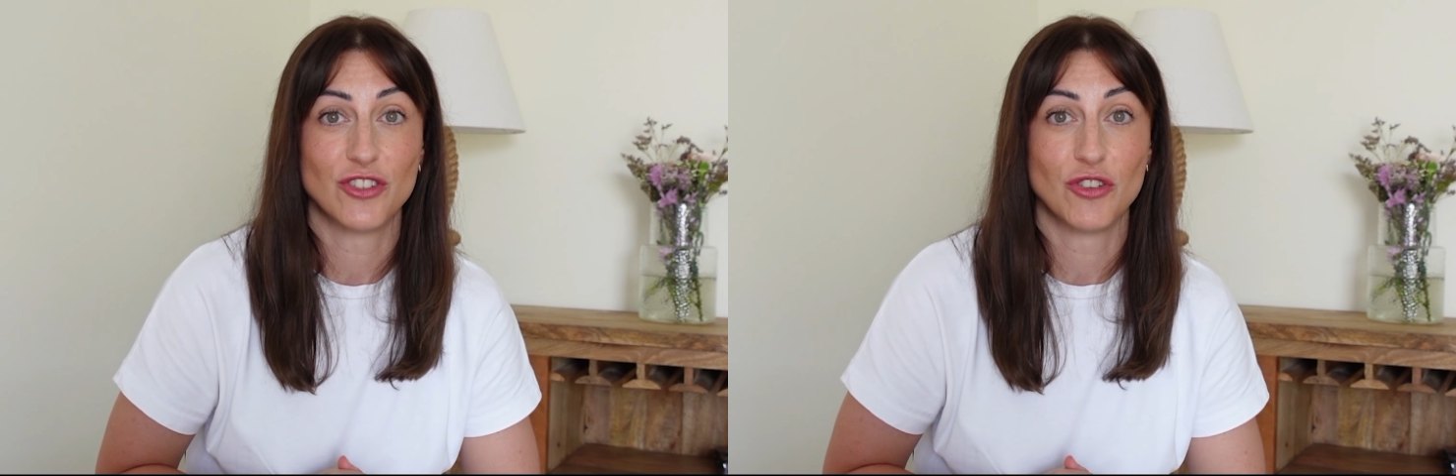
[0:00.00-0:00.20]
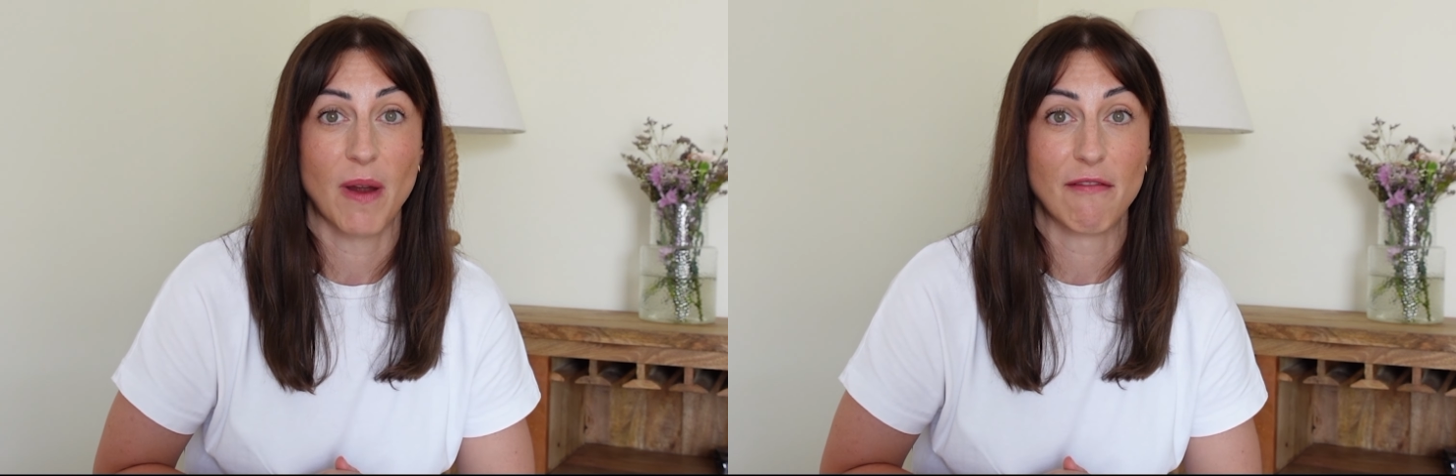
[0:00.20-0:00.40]
to
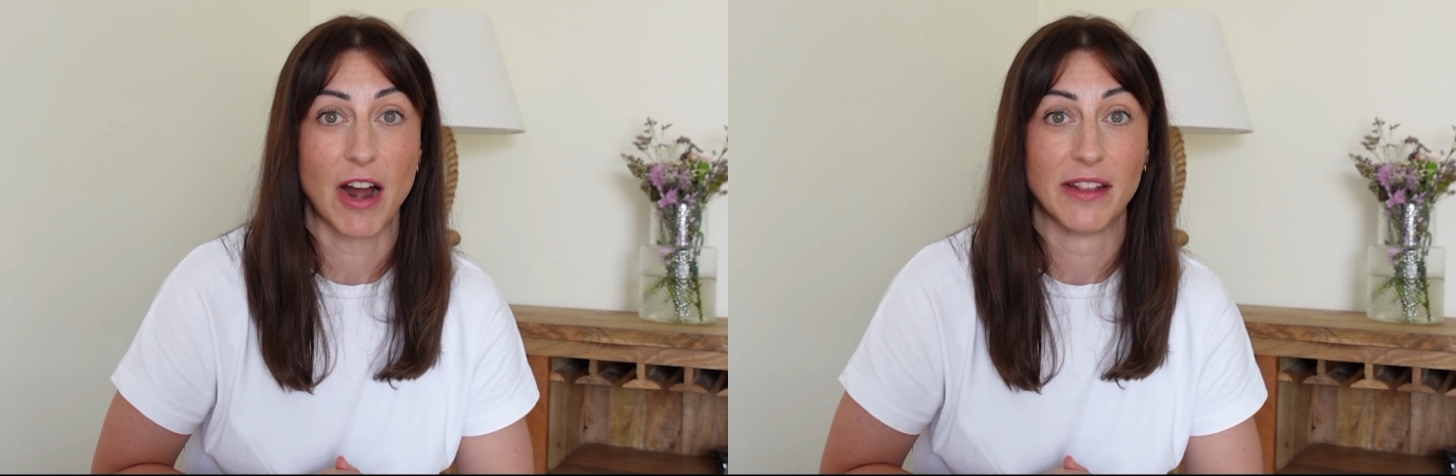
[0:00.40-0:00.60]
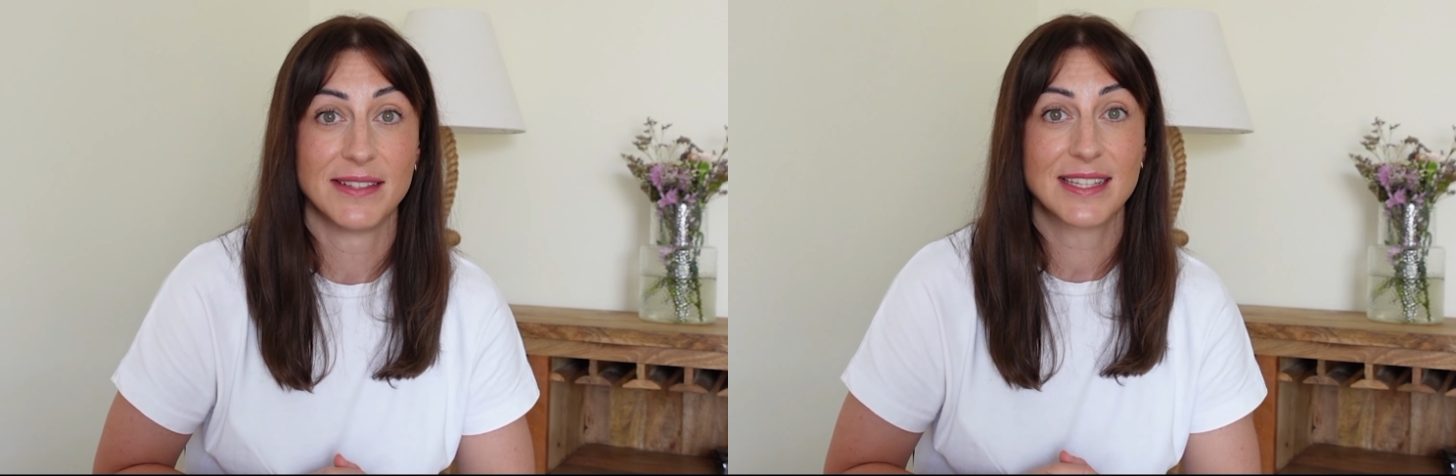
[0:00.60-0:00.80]
do my
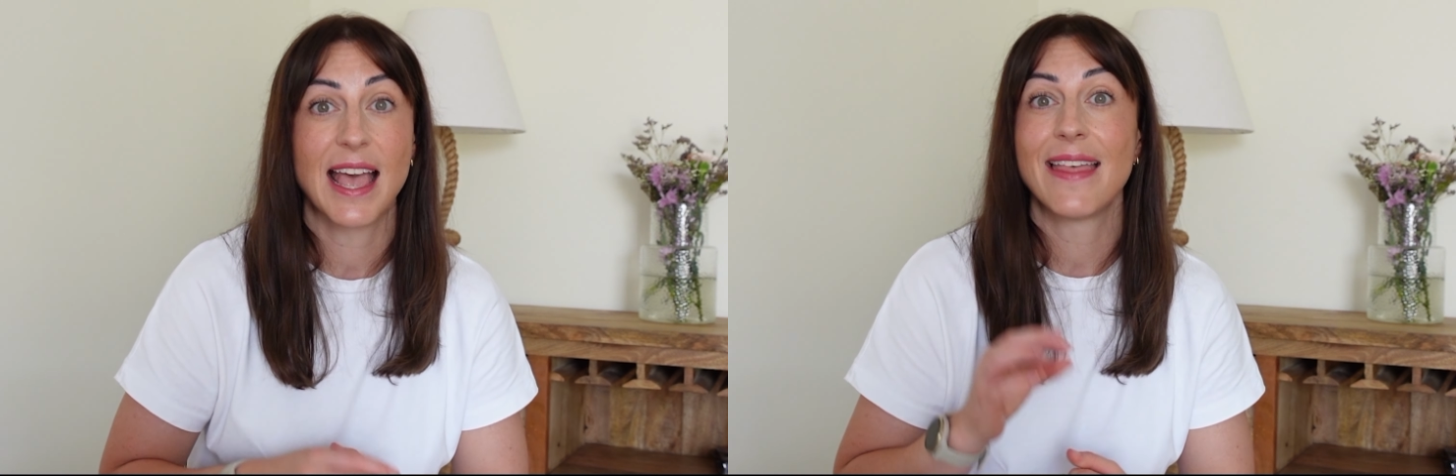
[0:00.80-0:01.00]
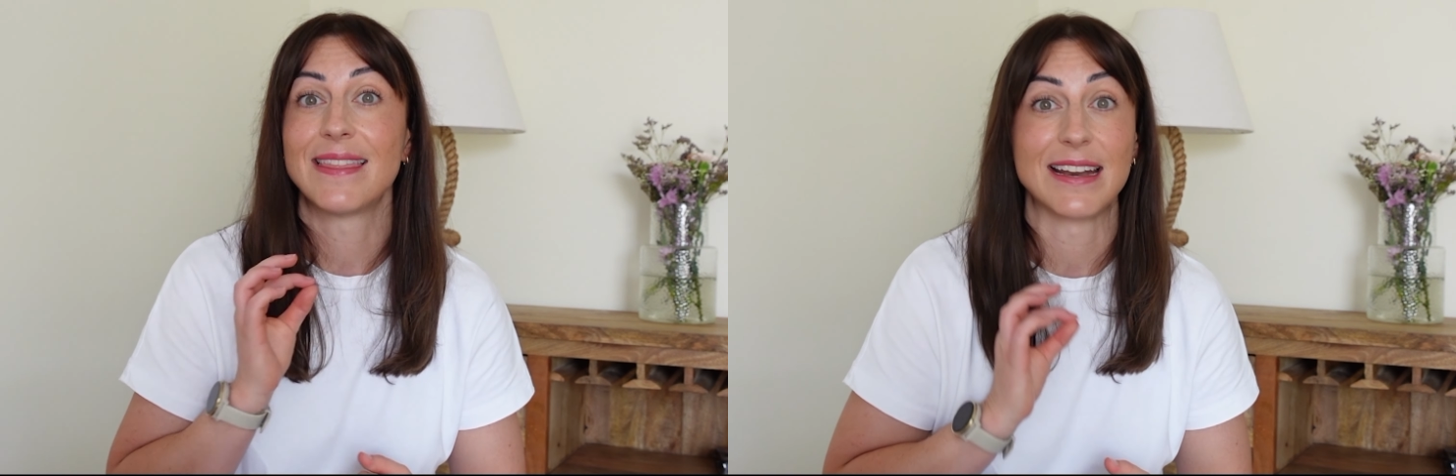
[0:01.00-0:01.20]
runs
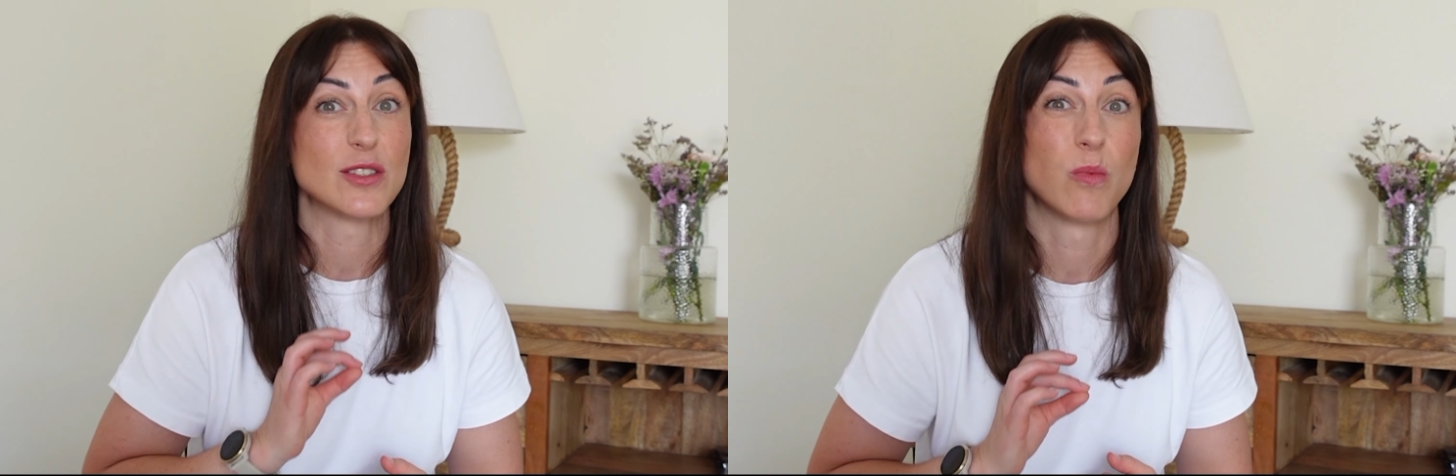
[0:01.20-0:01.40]
that it's